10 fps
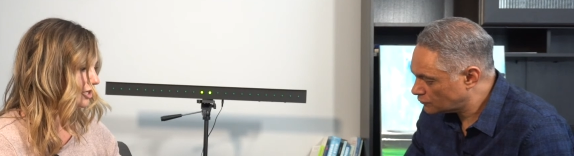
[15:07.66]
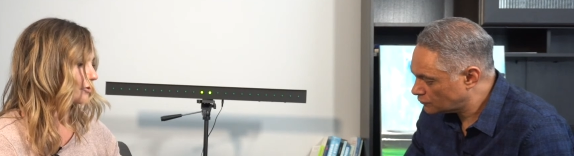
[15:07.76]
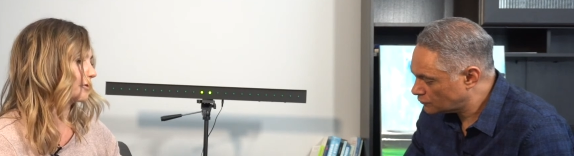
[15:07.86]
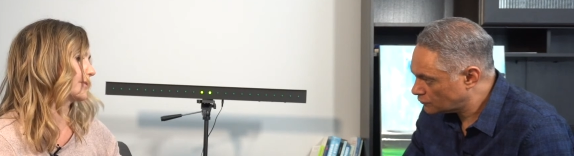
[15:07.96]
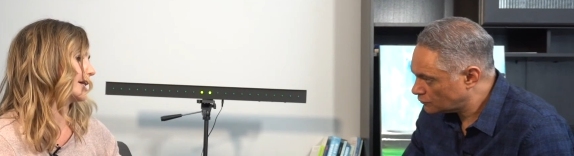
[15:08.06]

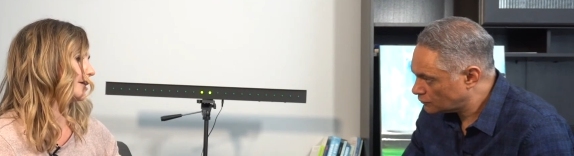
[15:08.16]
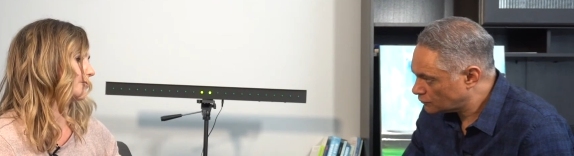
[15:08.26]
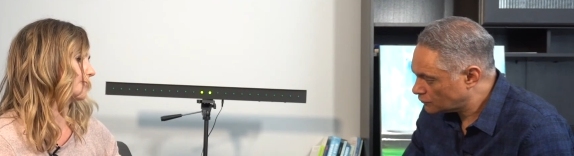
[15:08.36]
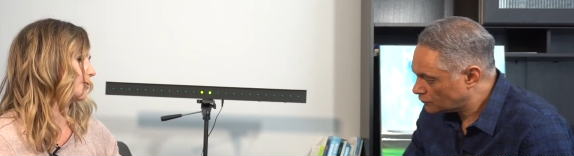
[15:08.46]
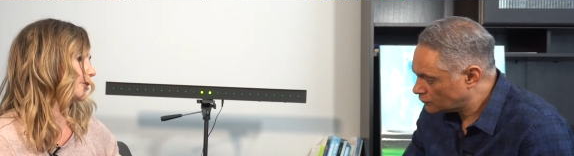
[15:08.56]
Speaker 1: going back
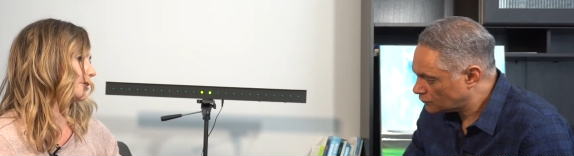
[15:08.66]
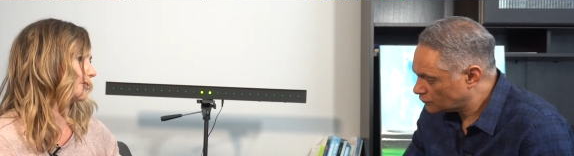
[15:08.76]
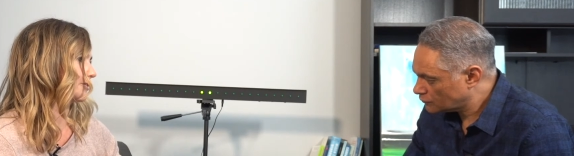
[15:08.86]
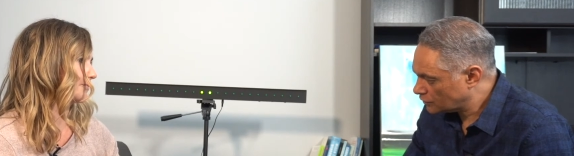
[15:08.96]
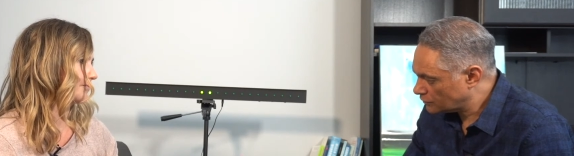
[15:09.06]
and
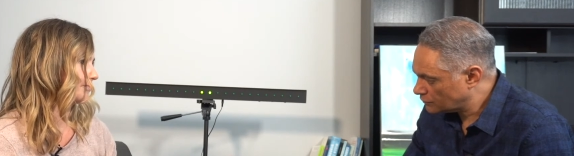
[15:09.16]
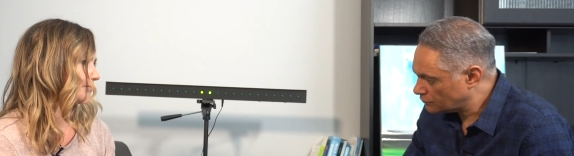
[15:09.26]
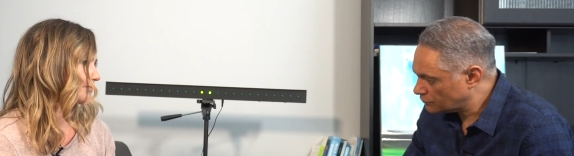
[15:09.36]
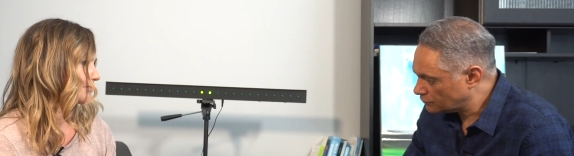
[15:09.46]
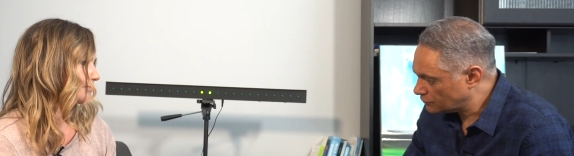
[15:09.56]
forth.
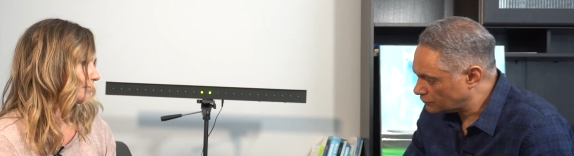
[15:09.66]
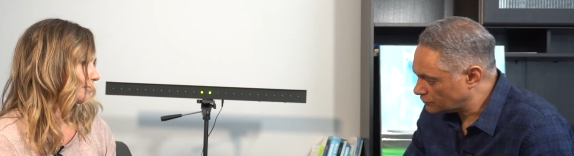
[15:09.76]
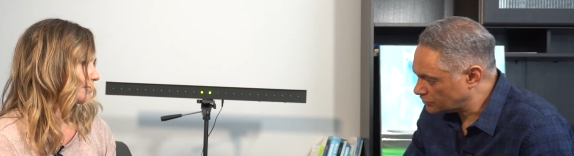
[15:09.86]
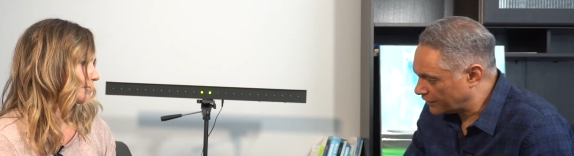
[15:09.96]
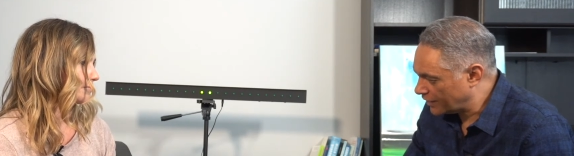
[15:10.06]

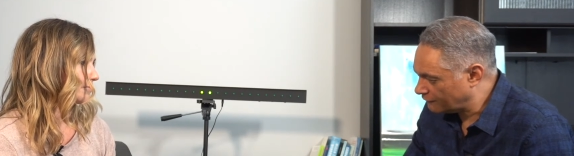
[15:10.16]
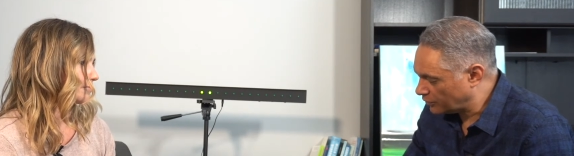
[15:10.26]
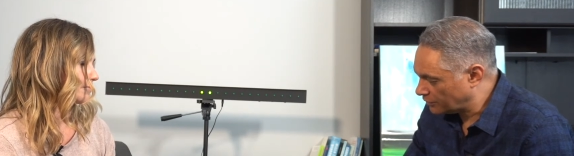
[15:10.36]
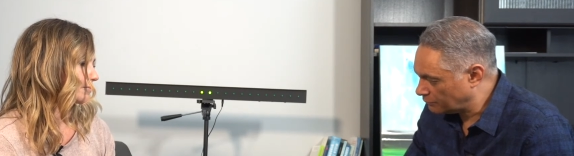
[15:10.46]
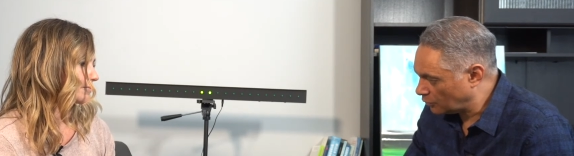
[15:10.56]
Speaker 2: So they have
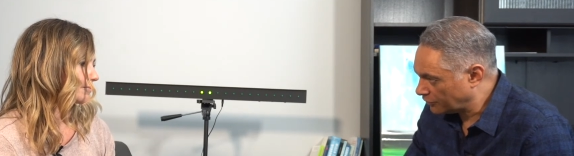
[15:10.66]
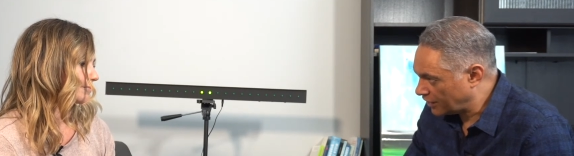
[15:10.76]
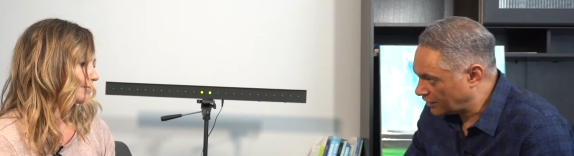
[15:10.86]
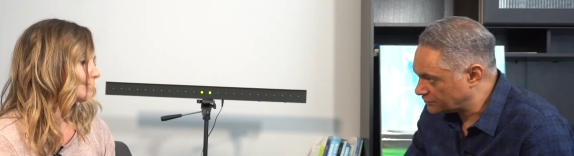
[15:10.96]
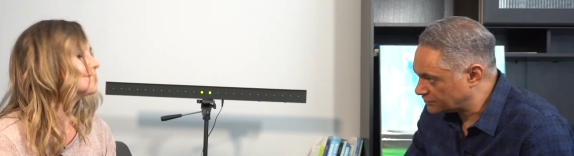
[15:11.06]
one in both
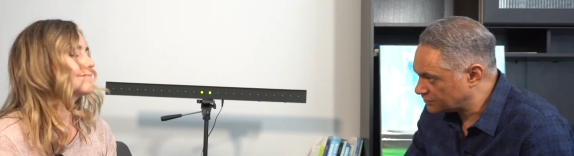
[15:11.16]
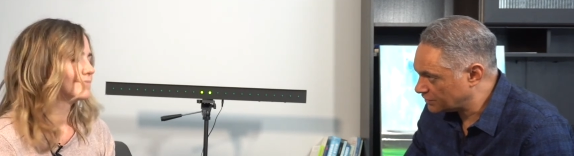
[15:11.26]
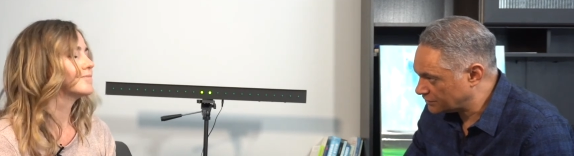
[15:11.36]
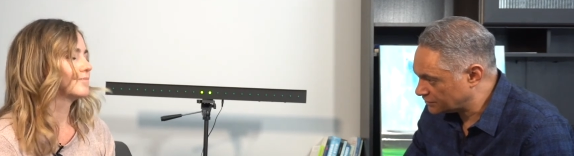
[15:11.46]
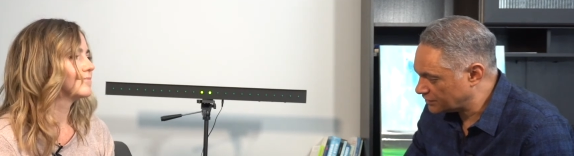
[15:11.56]

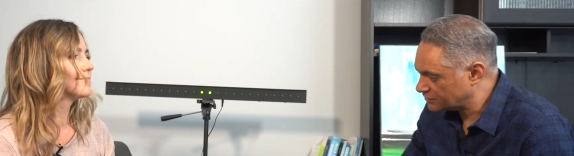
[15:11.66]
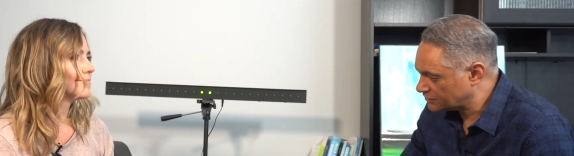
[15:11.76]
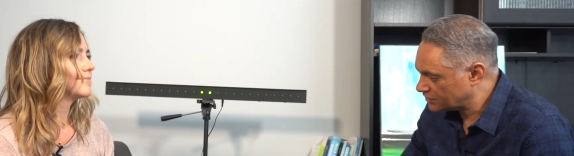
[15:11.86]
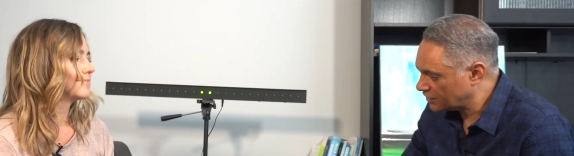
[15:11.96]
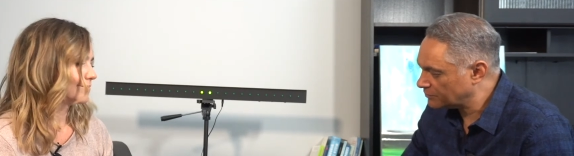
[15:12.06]
hands as, as
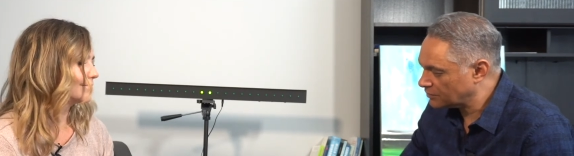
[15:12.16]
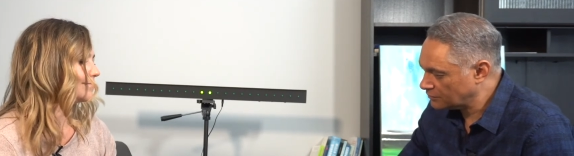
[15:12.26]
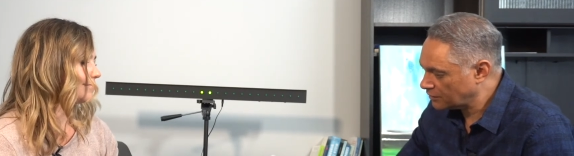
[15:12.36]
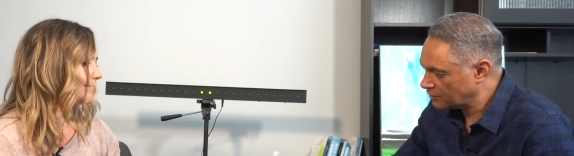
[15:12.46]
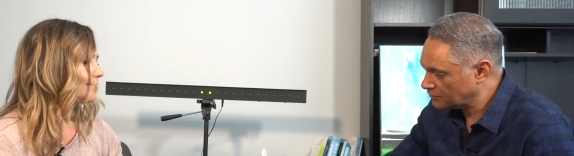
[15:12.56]
that's happening.
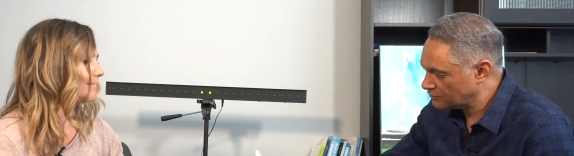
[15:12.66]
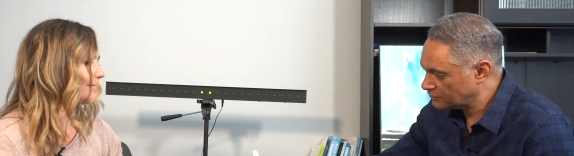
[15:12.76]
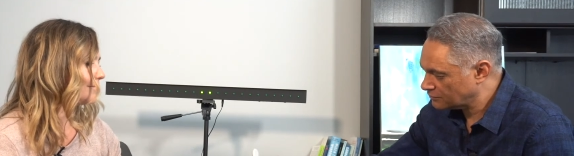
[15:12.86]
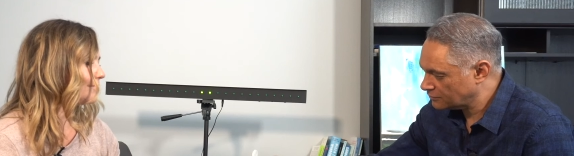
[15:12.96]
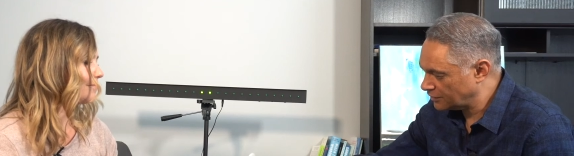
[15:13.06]
Okay. Mm
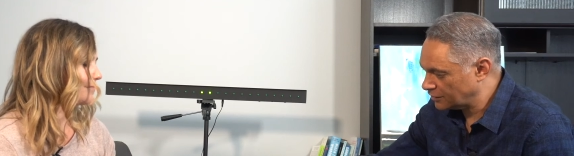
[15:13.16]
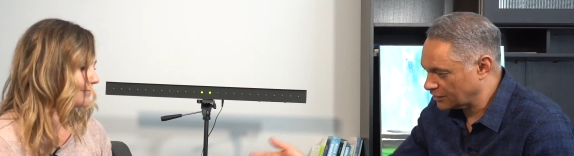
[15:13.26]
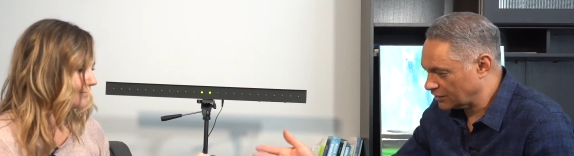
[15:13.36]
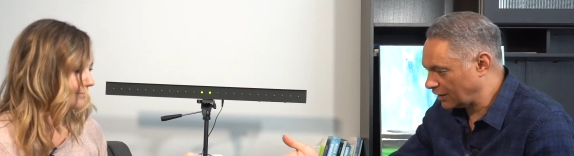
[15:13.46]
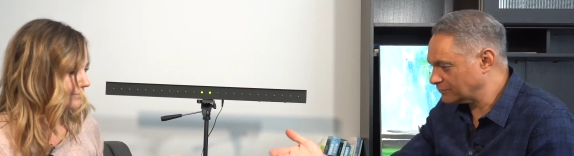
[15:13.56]
-hmm. And then
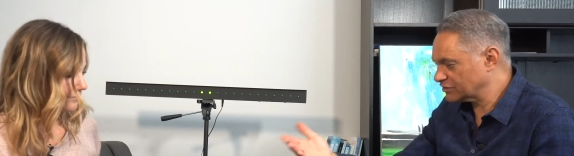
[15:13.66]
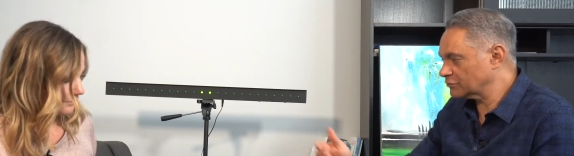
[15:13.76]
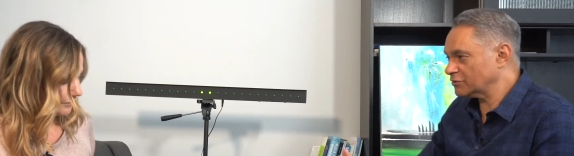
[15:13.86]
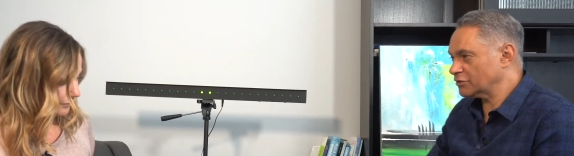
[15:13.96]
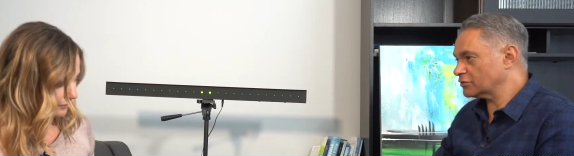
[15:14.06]
again, I'm
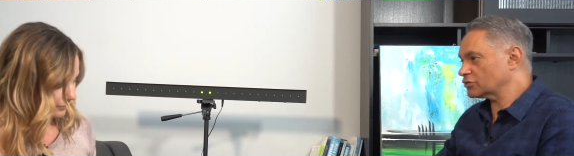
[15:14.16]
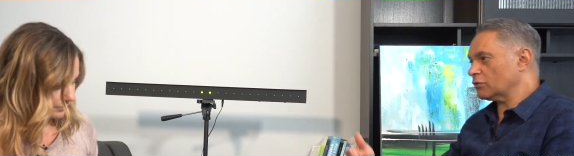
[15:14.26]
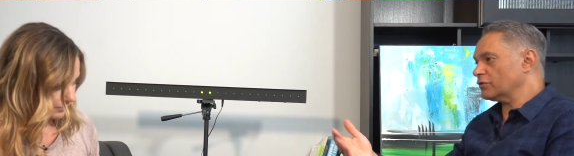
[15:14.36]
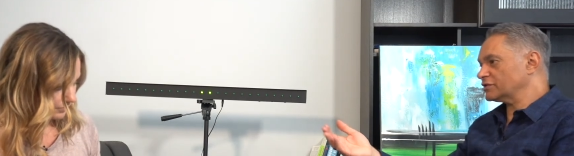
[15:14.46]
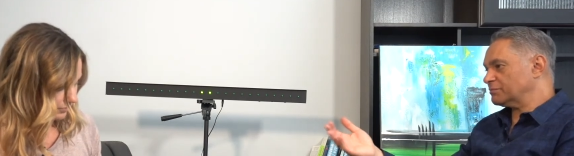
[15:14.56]
assuming you
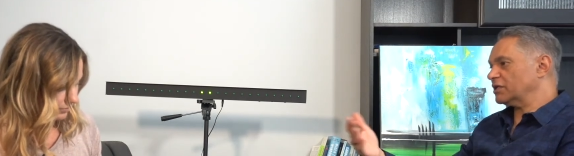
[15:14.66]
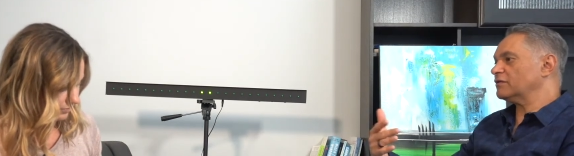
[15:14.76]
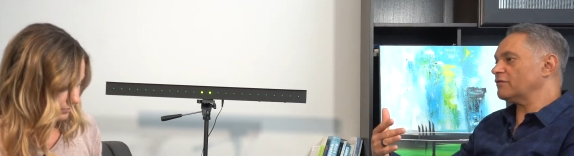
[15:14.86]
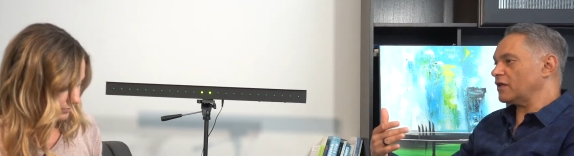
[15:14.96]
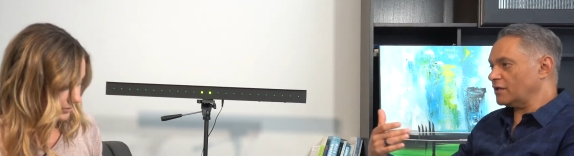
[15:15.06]
control the
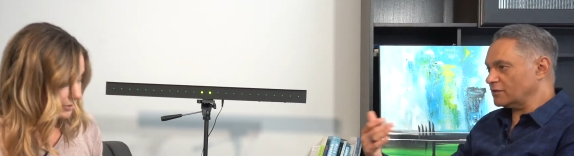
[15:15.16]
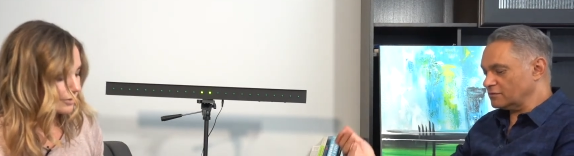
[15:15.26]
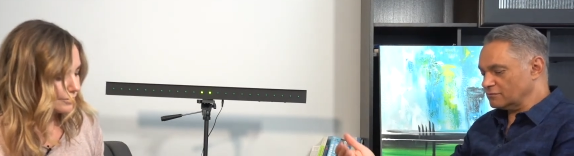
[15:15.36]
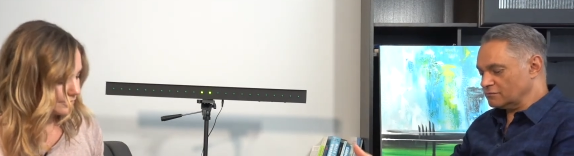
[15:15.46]
speed of that and